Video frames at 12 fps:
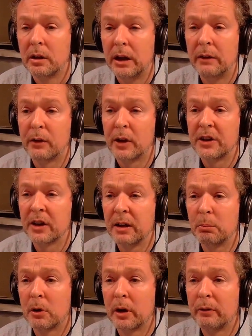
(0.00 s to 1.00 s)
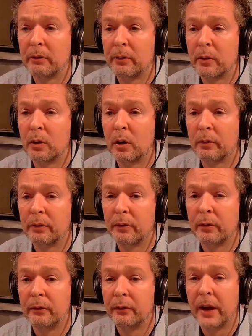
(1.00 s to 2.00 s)
If I take my foot off
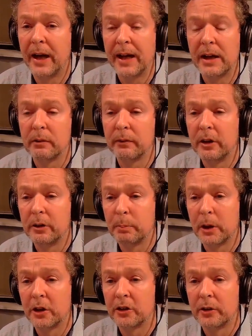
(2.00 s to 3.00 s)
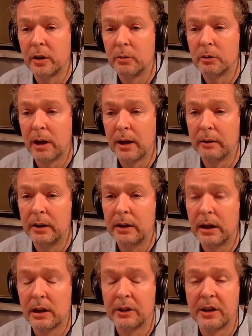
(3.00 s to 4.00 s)
of the head of this person I'm drowning,
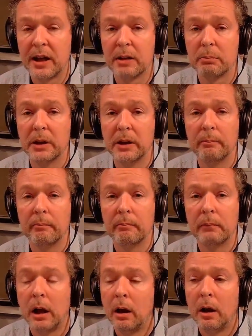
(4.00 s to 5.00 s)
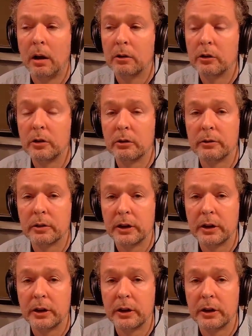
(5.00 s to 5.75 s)
they'll attack me. It's not a very